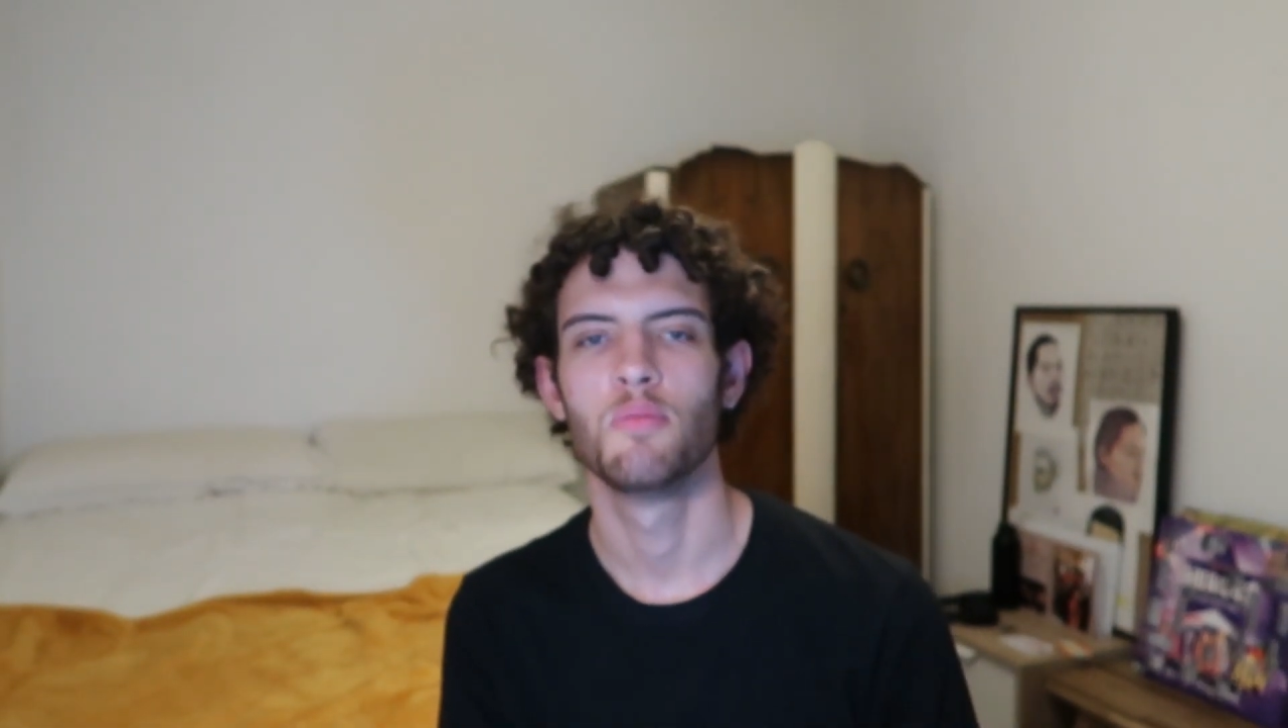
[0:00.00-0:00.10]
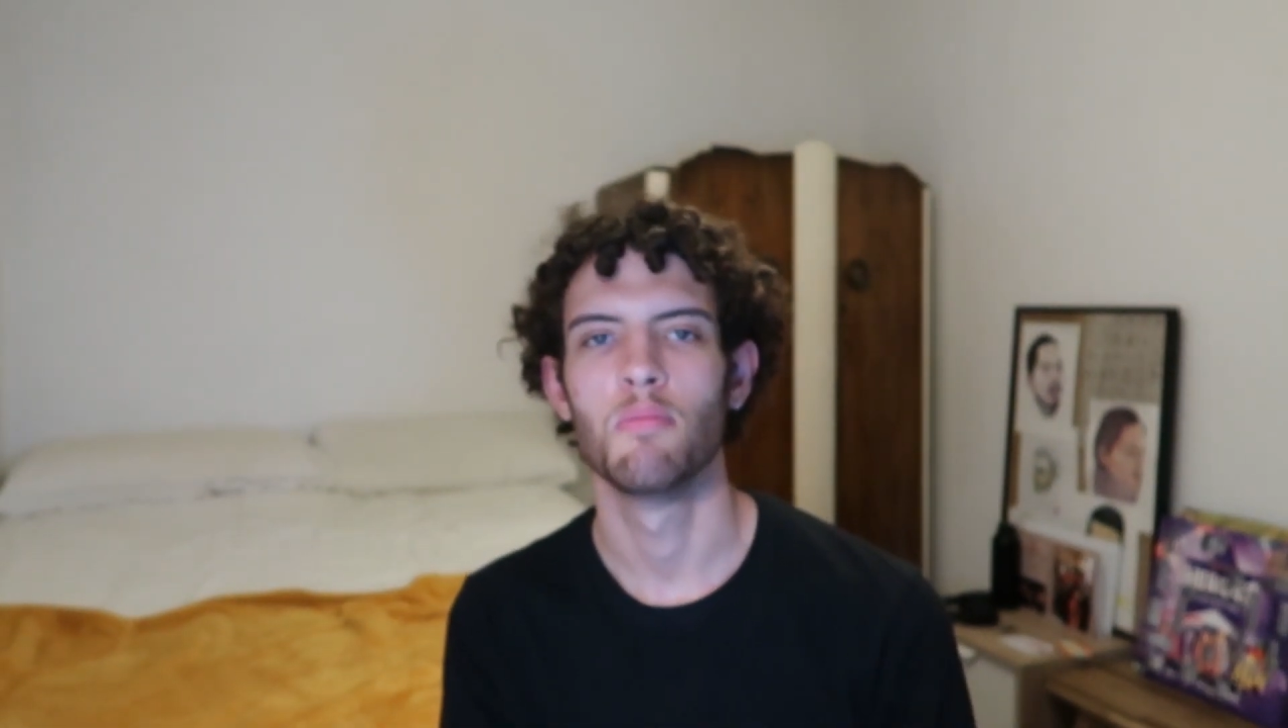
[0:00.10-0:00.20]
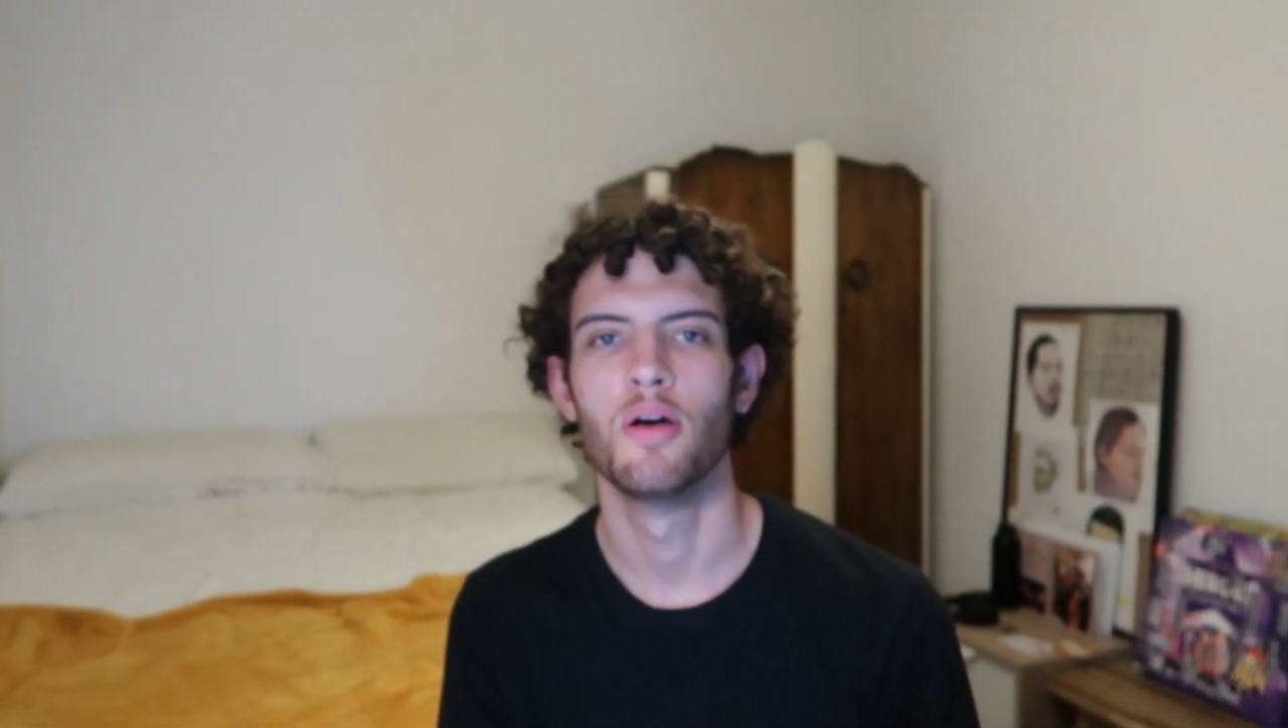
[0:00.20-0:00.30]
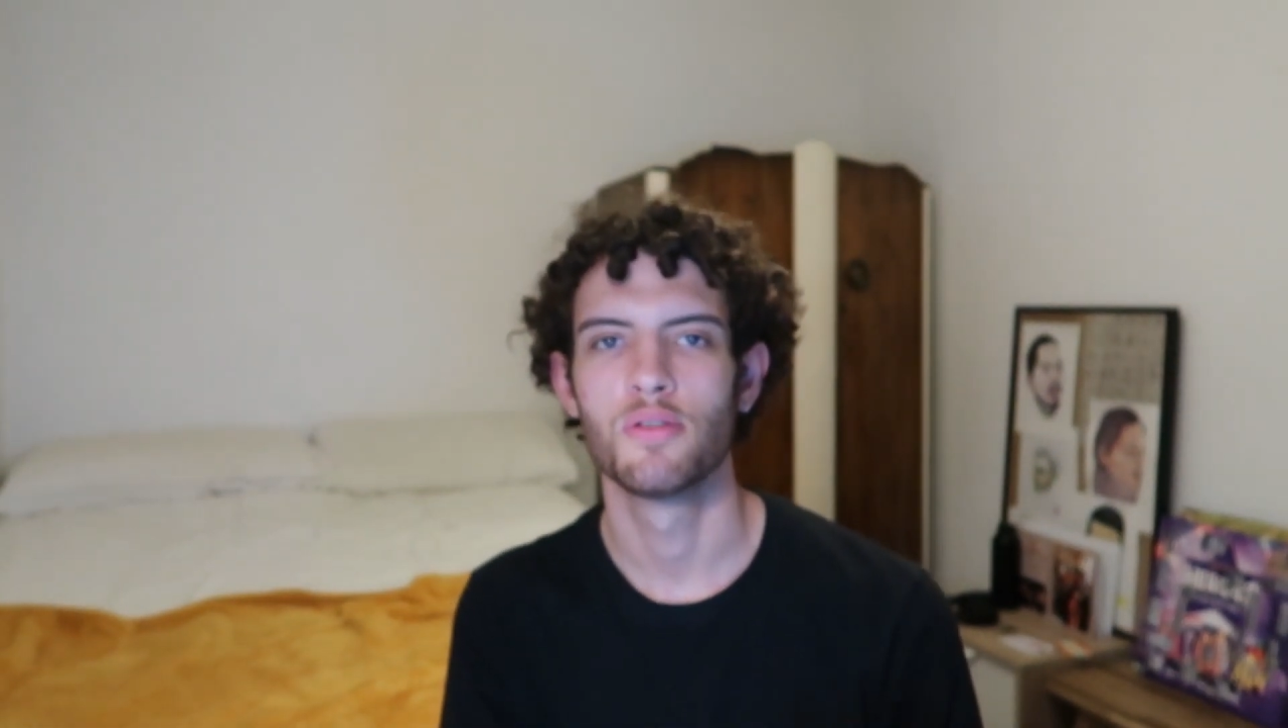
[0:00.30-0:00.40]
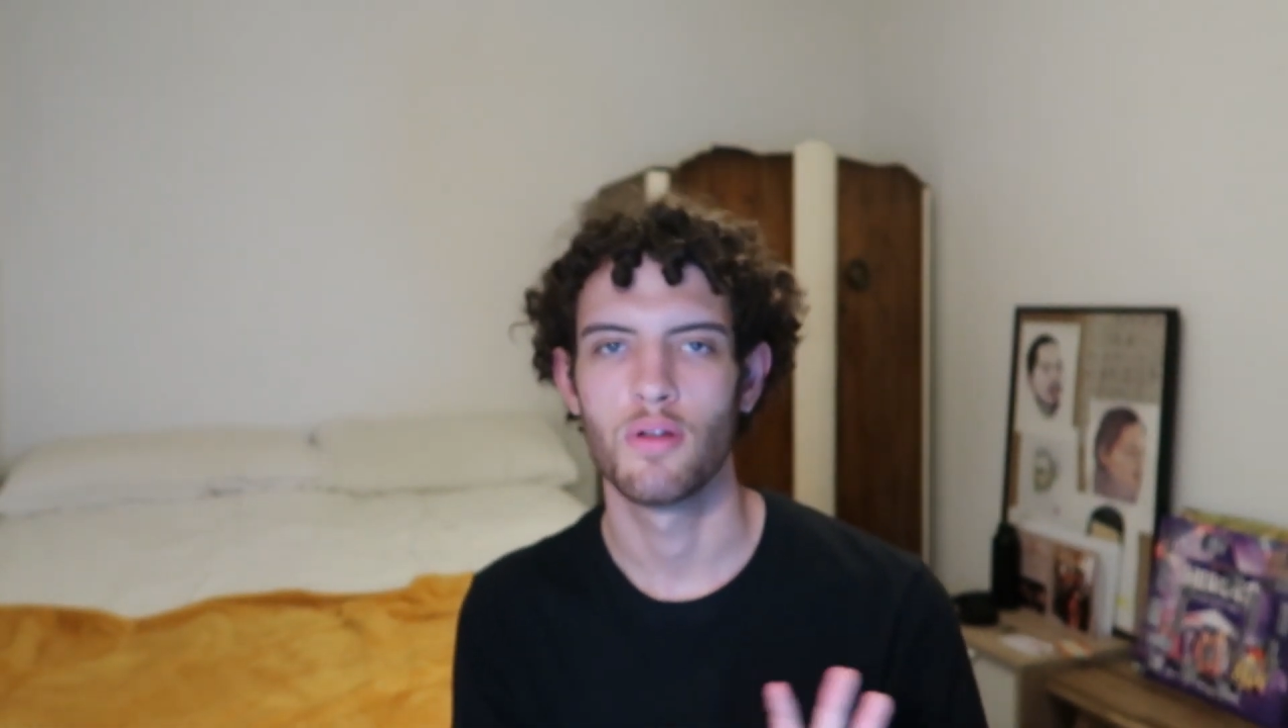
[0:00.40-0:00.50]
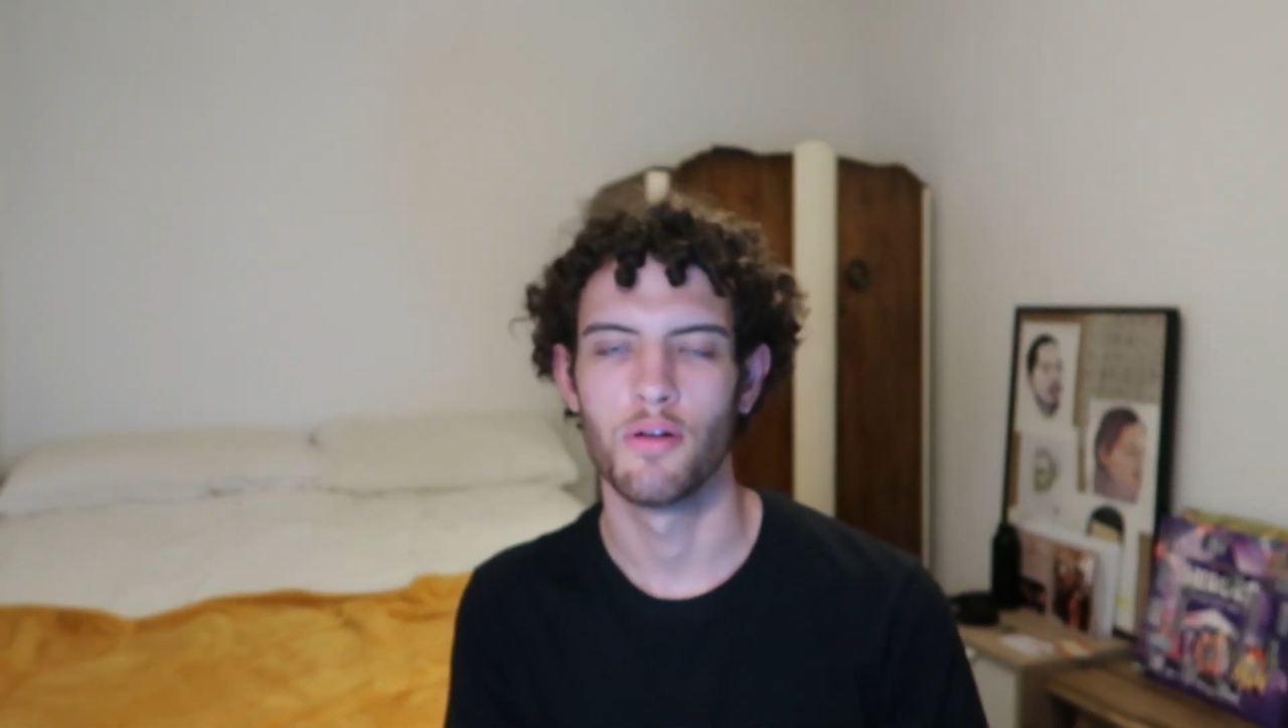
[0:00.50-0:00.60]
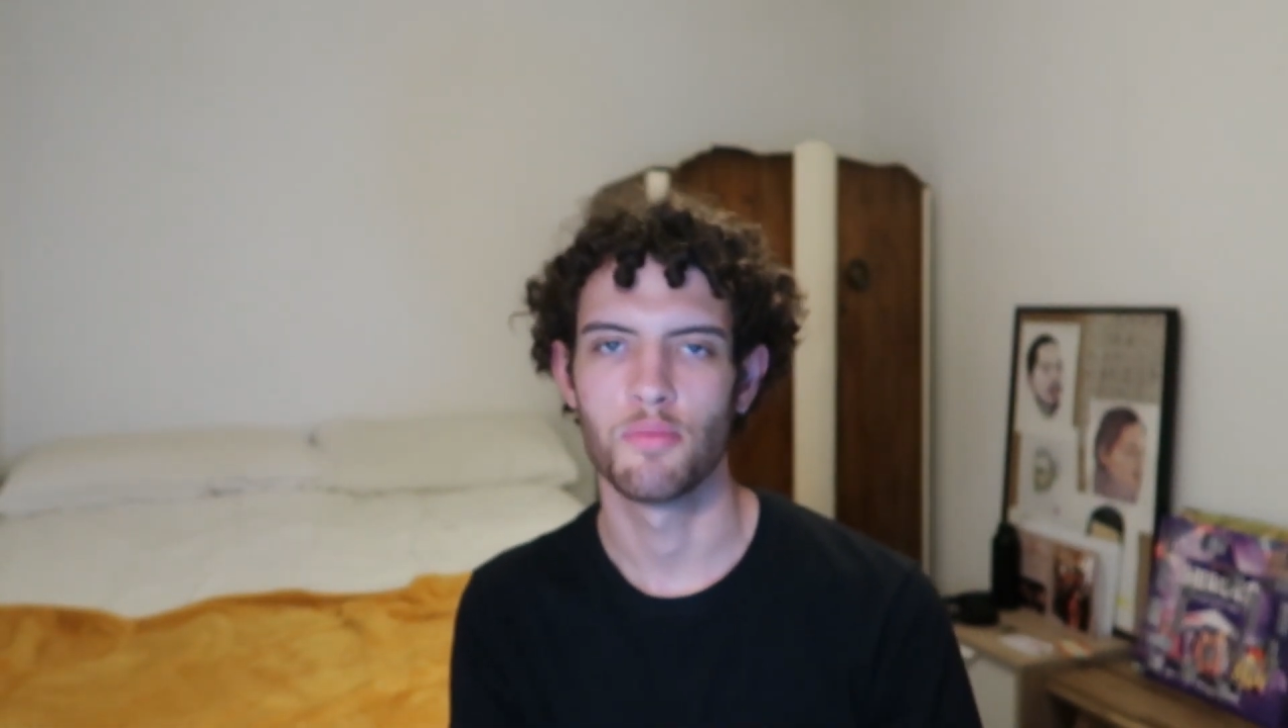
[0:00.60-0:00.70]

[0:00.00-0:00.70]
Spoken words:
me most when I